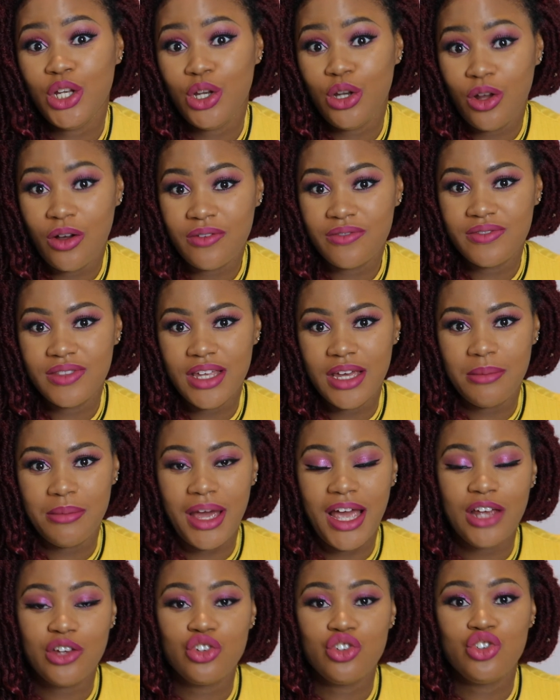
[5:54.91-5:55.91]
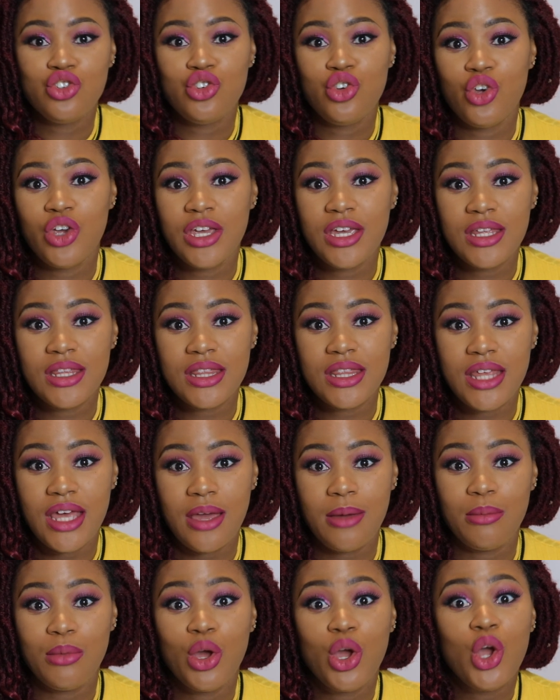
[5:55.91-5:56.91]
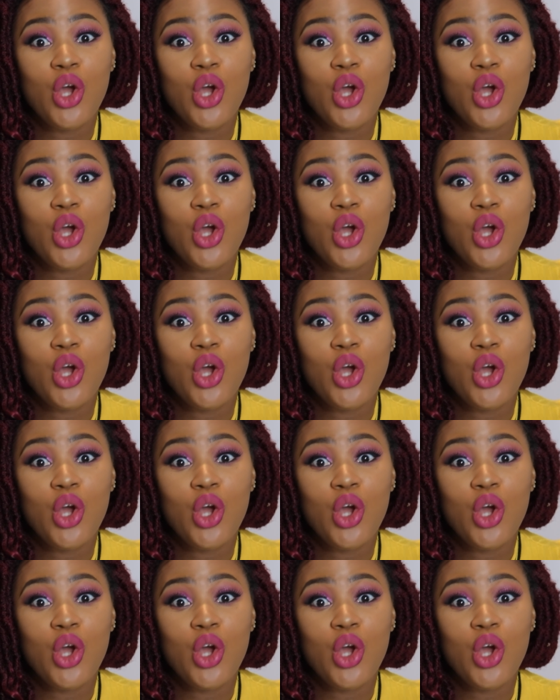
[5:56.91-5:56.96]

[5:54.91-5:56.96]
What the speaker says: love them and showing them